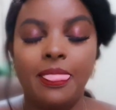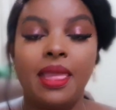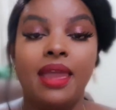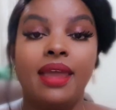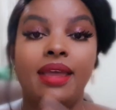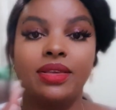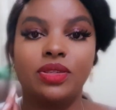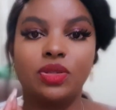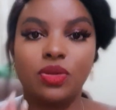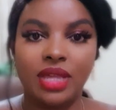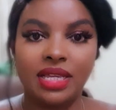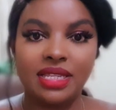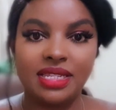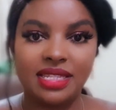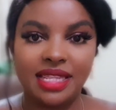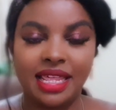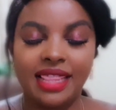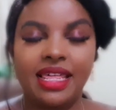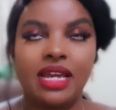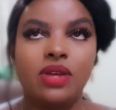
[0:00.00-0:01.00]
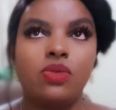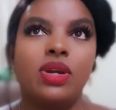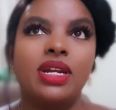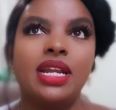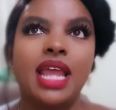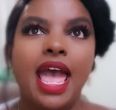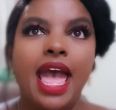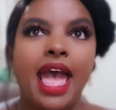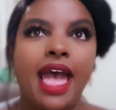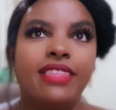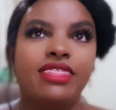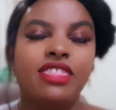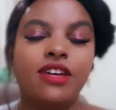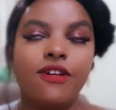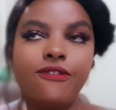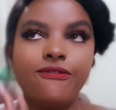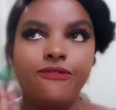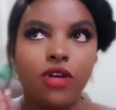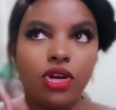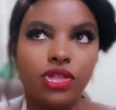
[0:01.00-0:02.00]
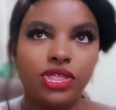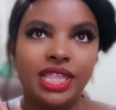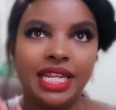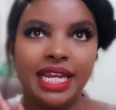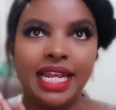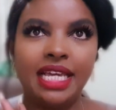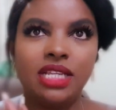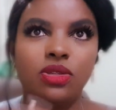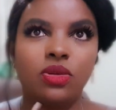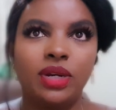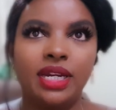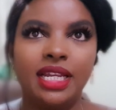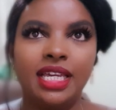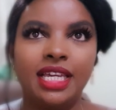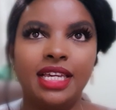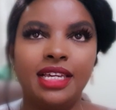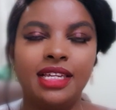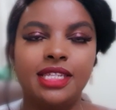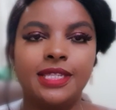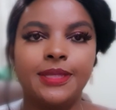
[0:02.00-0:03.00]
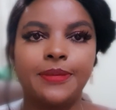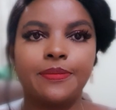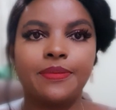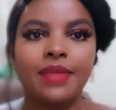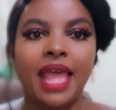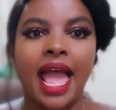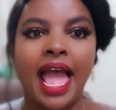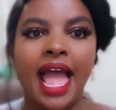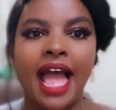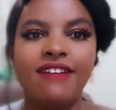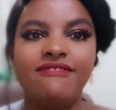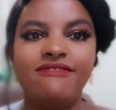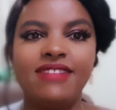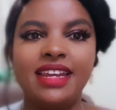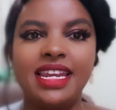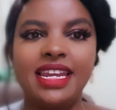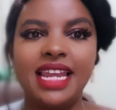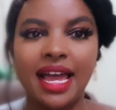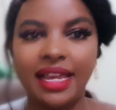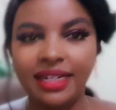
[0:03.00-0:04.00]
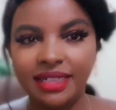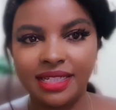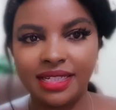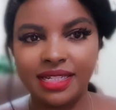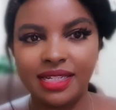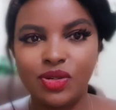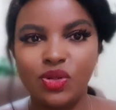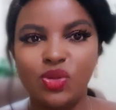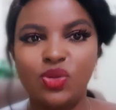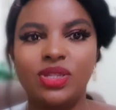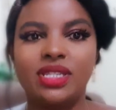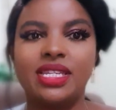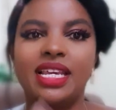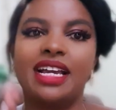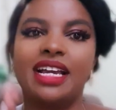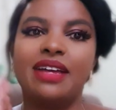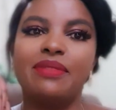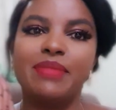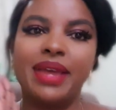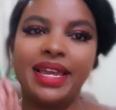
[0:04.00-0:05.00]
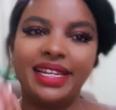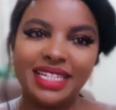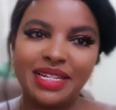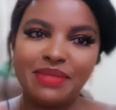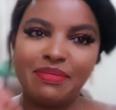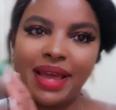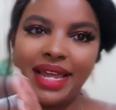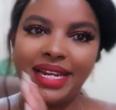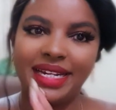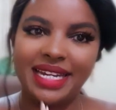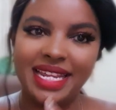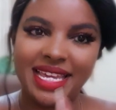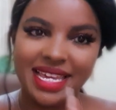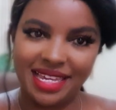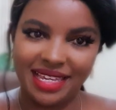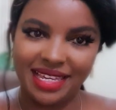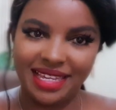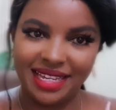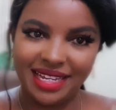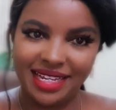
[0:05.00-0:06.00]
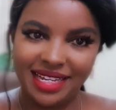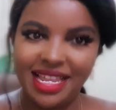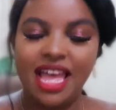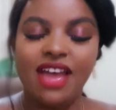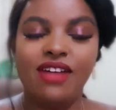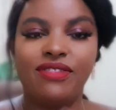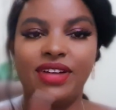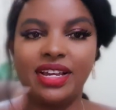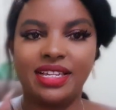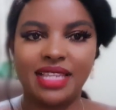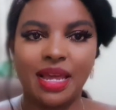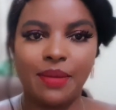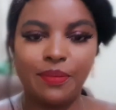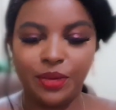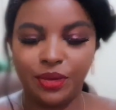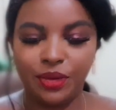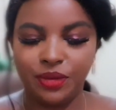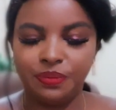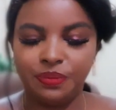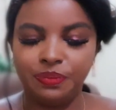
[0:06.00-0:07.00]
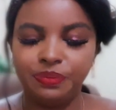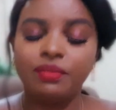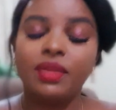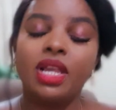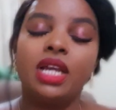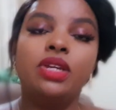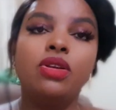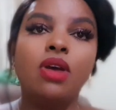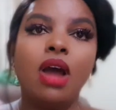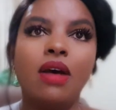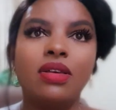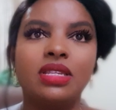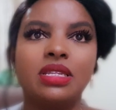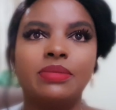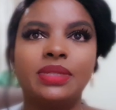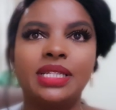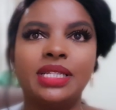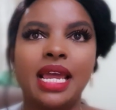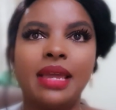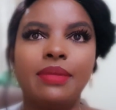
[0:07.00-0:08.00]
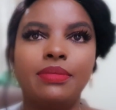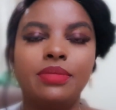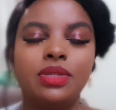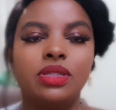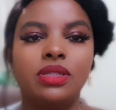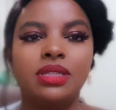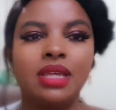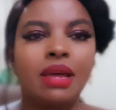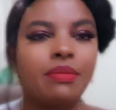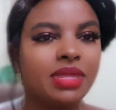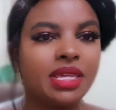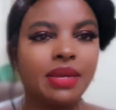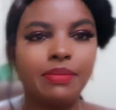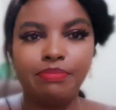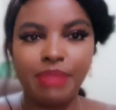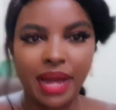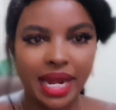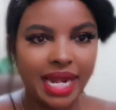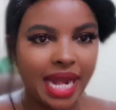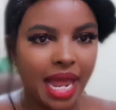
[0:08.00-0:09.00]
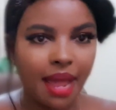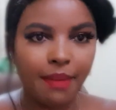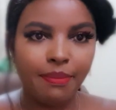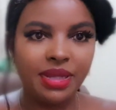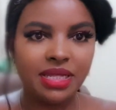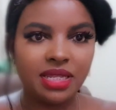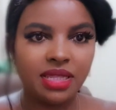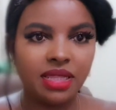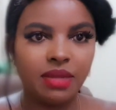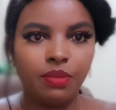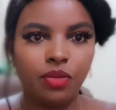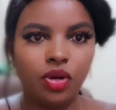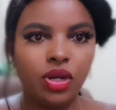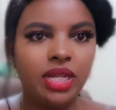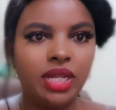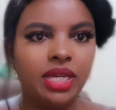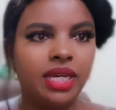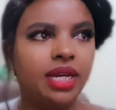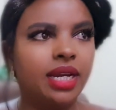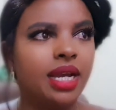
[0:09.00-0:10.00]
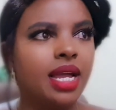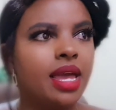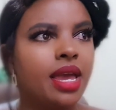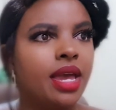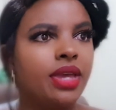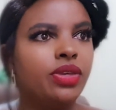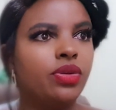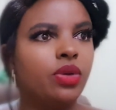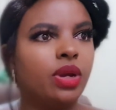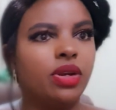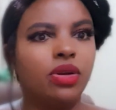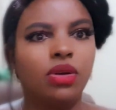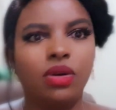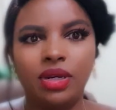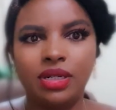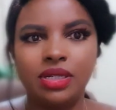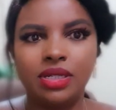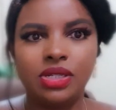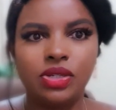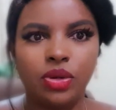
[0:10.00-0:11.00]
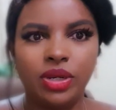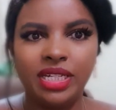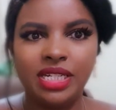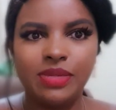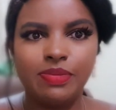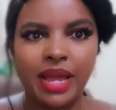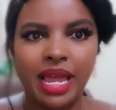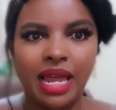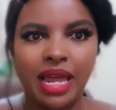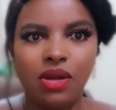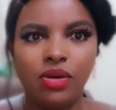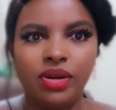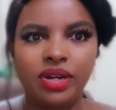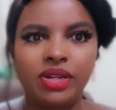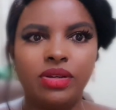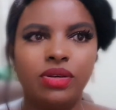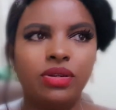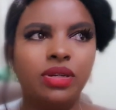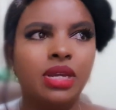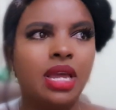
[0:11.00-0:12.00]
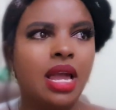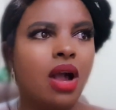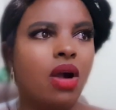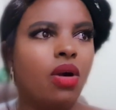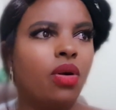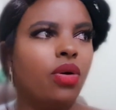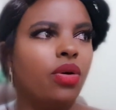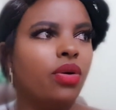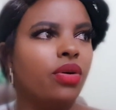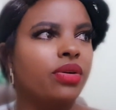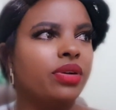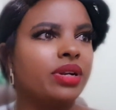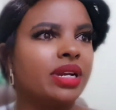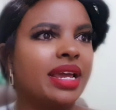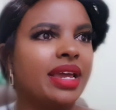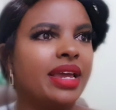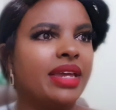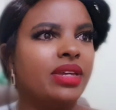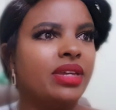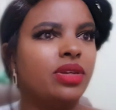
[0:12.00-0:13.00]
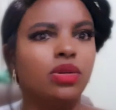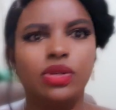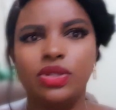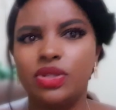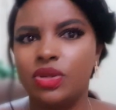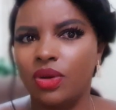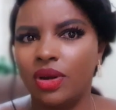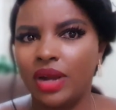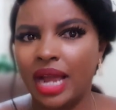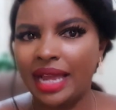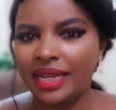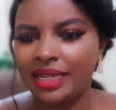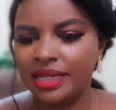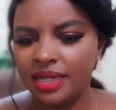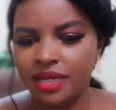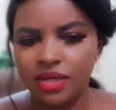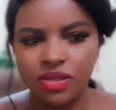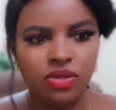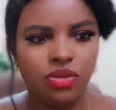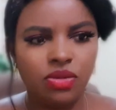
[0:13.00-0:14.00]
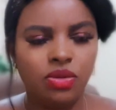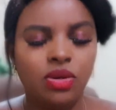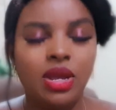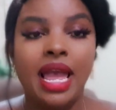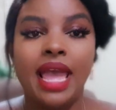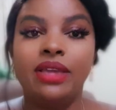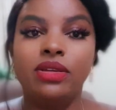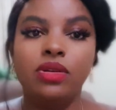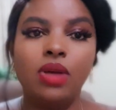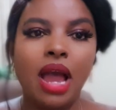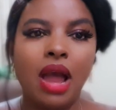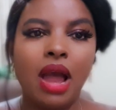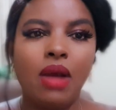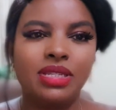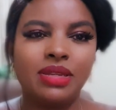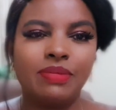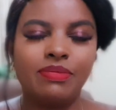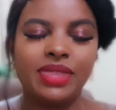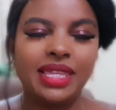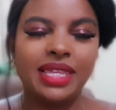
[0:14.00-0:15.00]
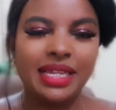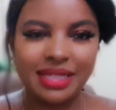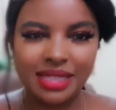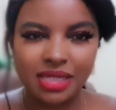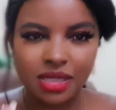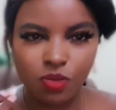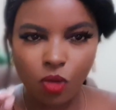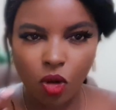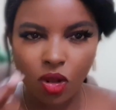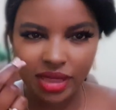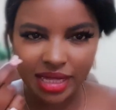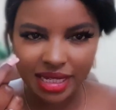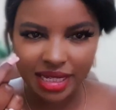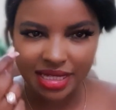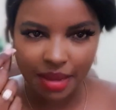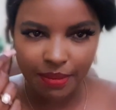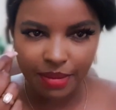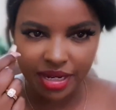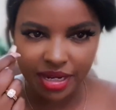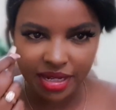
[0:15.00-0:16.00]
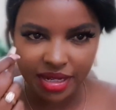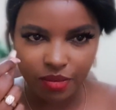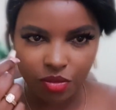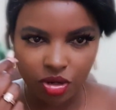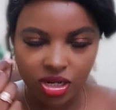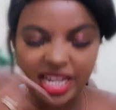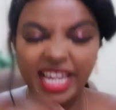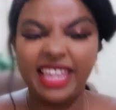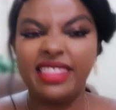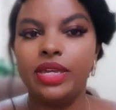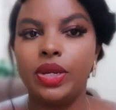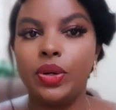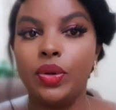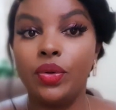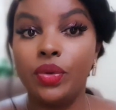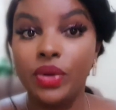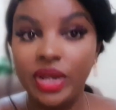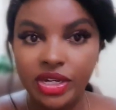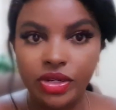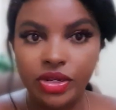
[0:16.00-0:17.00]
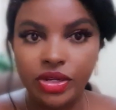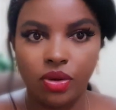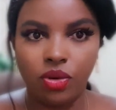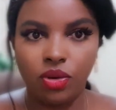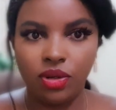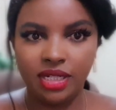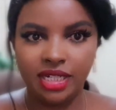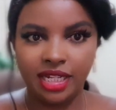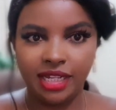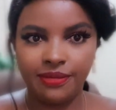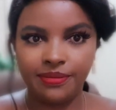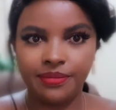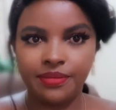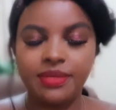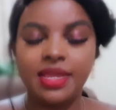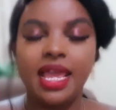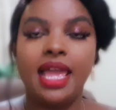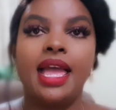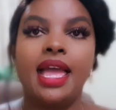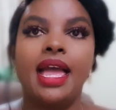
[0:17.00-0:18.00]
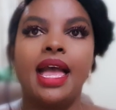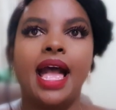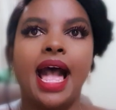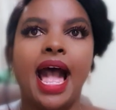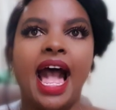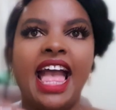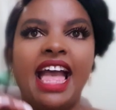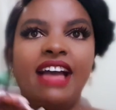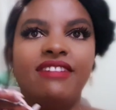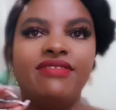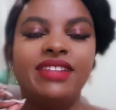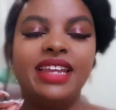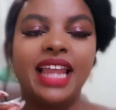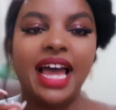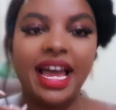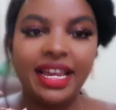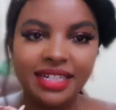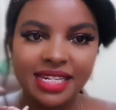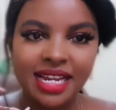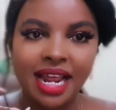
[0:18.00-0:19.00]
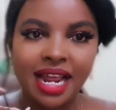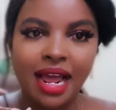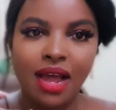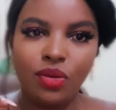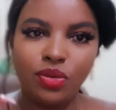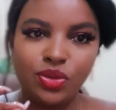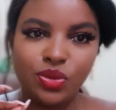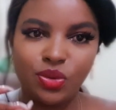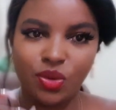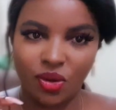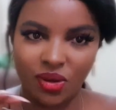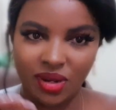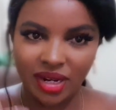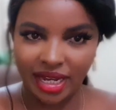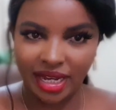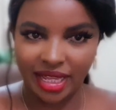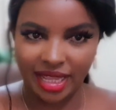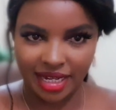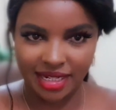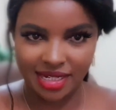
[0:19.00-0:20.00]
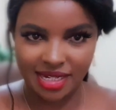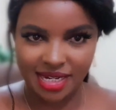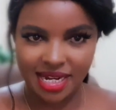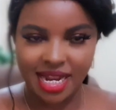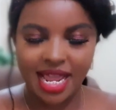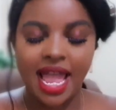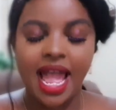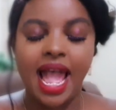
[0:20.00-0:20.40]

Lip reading: So that's the 3rd one. The 4th lesson is I have learned to segment my day. For example, you know how sometimes something bad happens in the morning, you are knocked, you hit by a lorry, or you lose your car keys. You know how some things, small things happen in the morning and they ruin your whole day? I have learned how to conquer that.